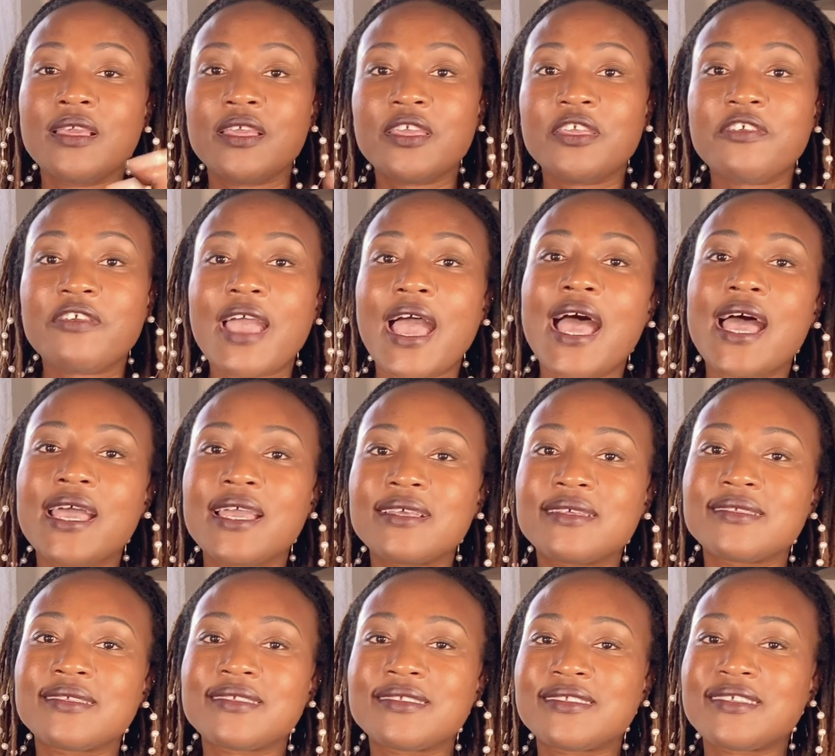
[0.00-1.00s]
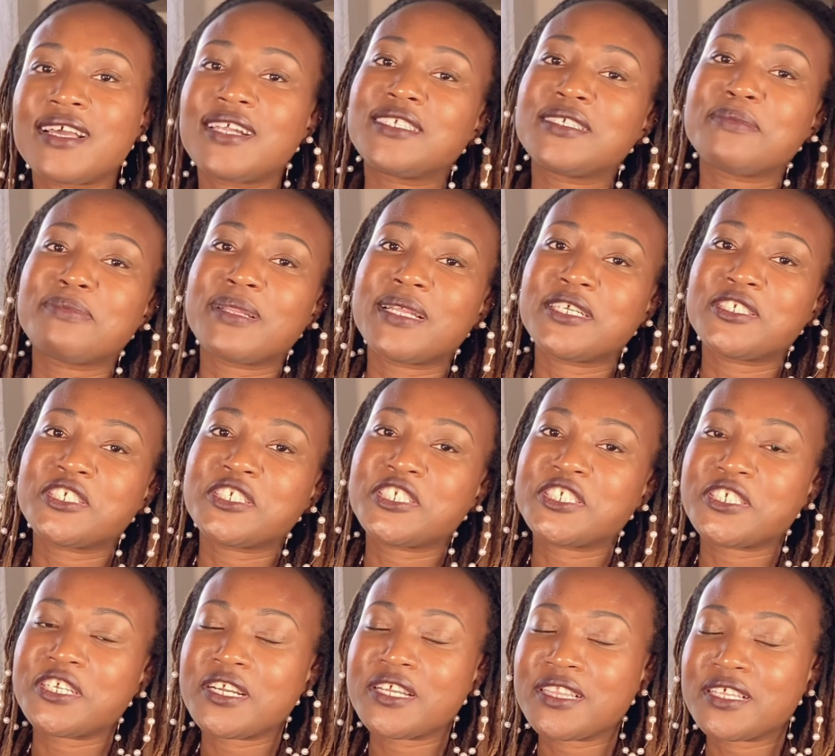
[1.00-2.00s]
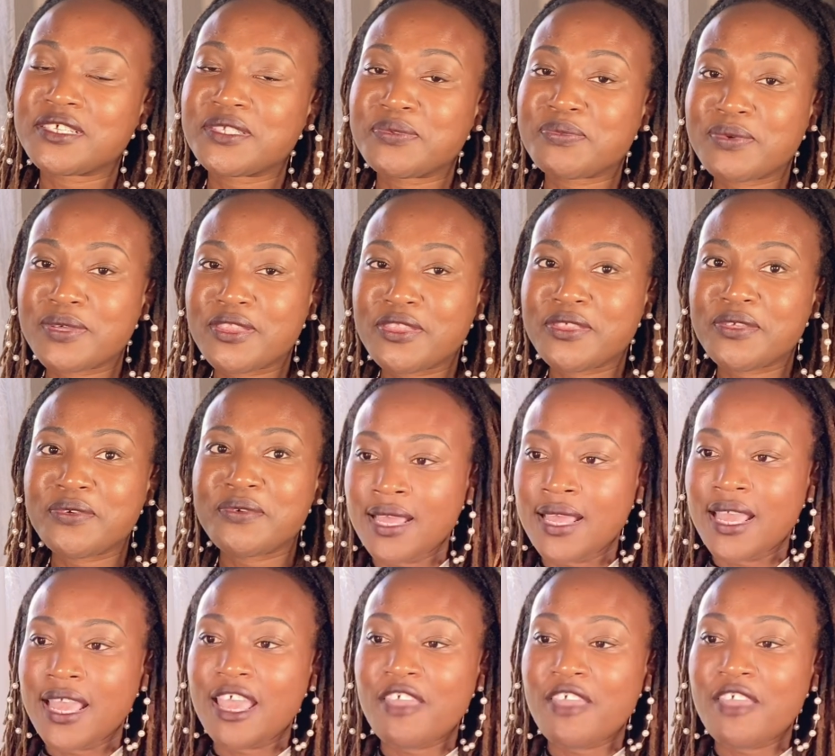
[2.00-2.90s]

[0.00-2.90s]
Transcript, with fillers: You guys, such a pleasure sharing this with you.